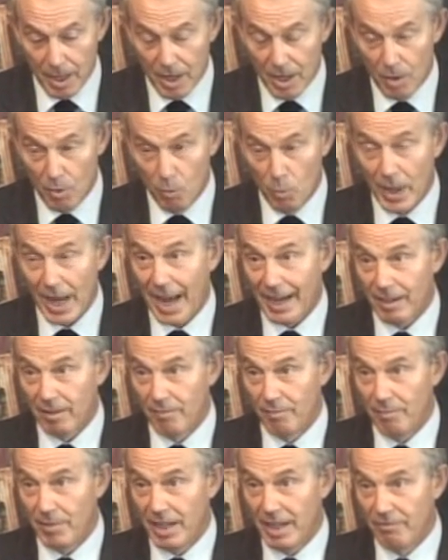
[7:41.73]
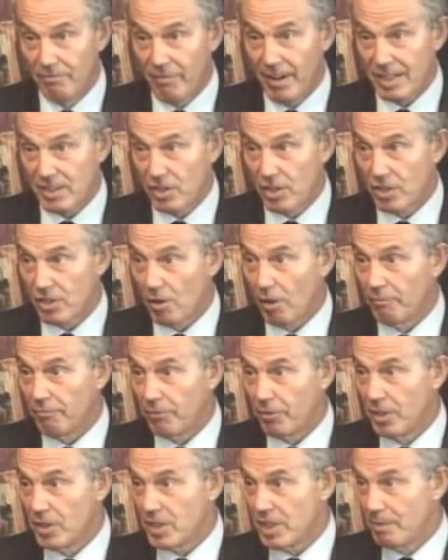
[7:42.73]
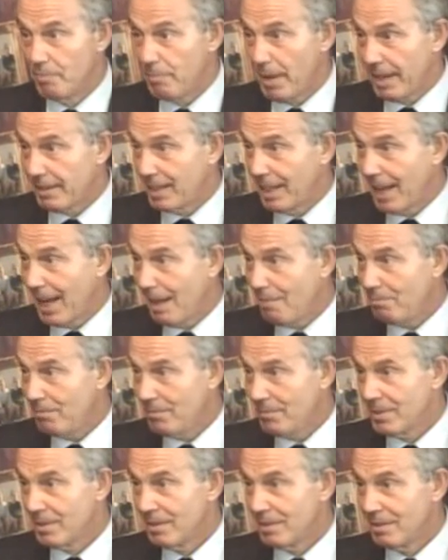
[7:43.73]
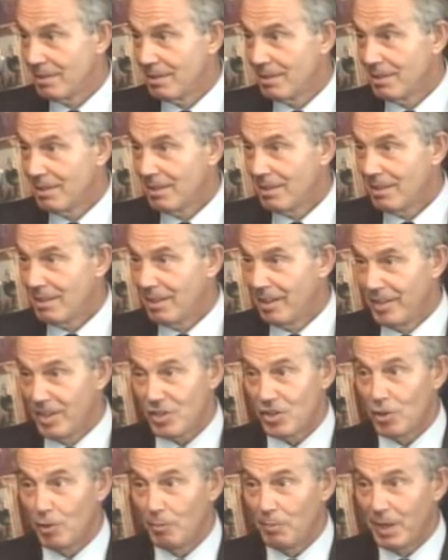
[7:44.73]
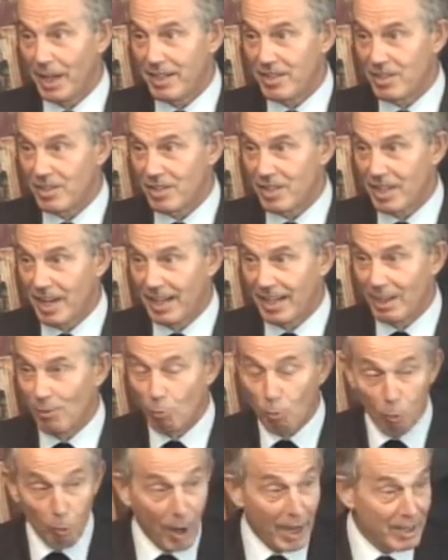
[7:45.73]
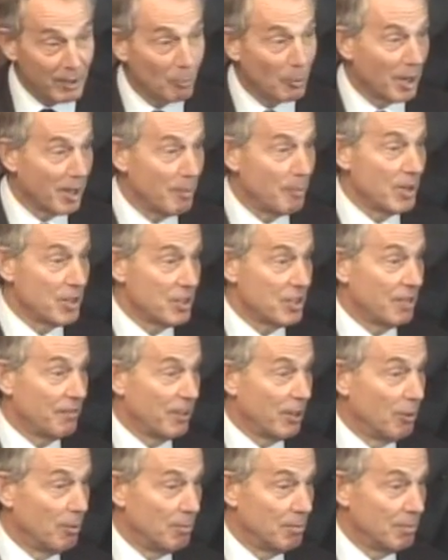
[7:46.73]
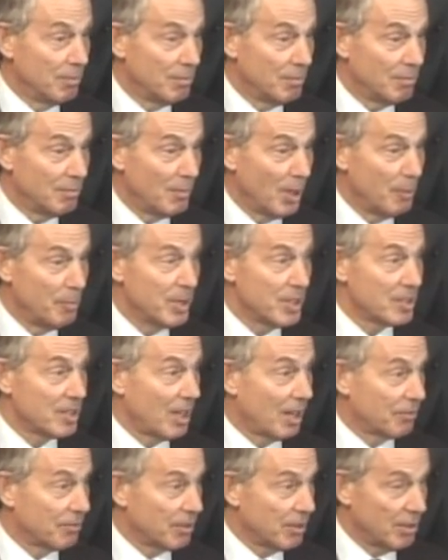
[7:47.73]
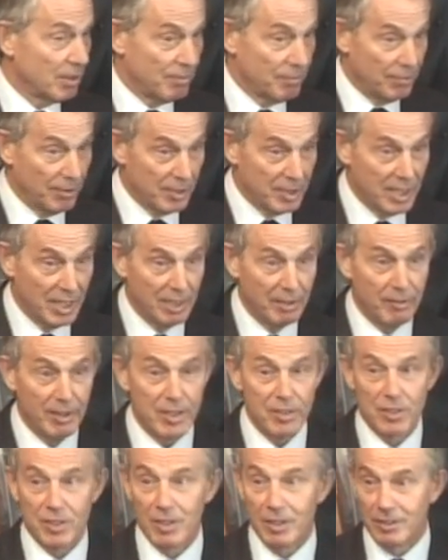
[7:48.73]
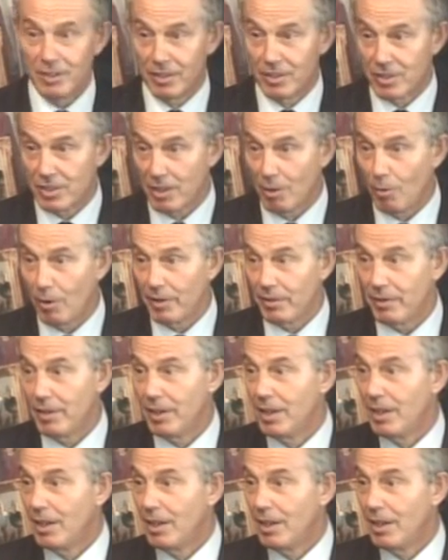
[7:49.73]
We had an investors conference in Bethlehem, and this took place incidentally right at one of the most difficult moments after the flotilla incident and so on.